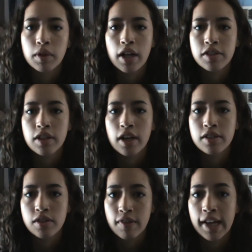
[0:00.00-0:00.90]
gods and
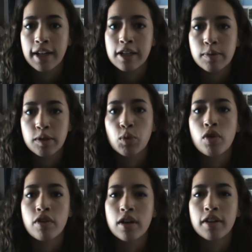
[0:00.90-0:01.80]
goddesses of that aspect,
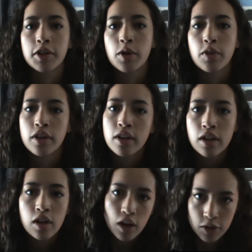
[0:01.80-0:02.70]
more the the
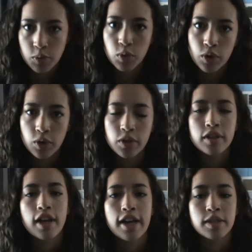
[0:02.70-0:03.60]
underworld
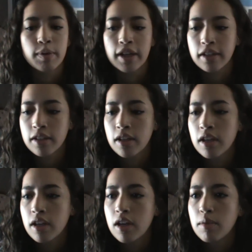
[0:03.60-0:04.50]
aspect,
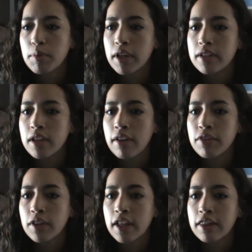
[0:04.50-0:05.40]
but I
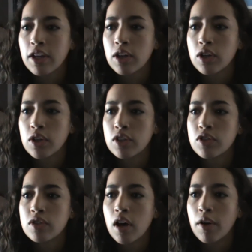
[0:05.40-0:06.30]
feel they're a good
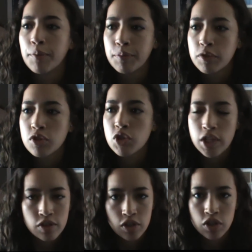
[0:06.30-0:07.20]

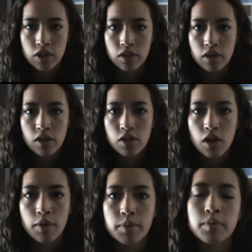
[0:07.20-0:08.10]
transition
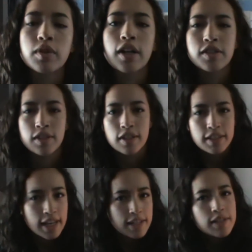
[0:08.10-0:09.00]
gods
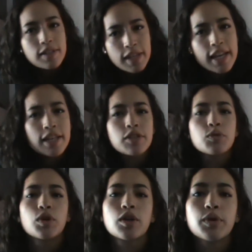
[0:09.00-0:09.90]
and deities
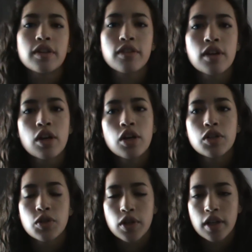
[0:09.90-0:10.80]
to work with
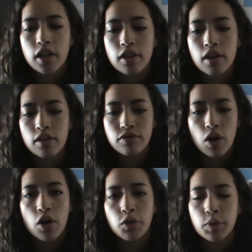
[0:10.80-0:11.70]
during the
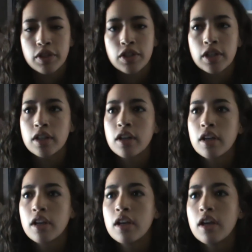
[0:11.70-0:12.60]
fall and the winter,
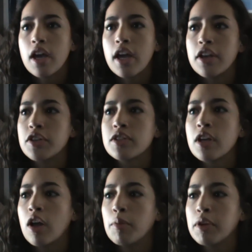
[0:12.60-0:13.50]
and just
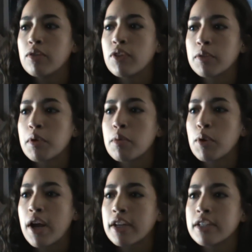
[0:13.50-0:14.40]
to help me reflect upon my
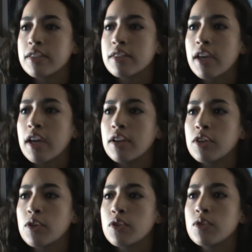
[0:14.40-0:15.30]
practice and,
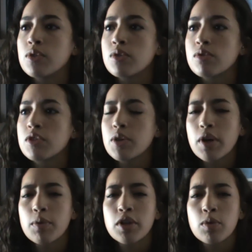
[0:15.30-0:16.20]
you know, to see
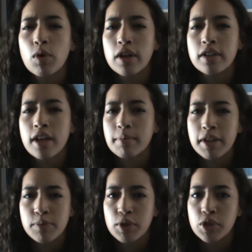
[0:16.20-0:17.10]
what I really want out of
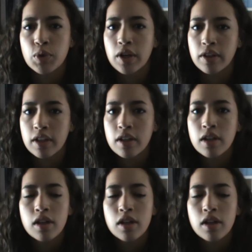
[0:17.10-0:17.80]
my spirituality.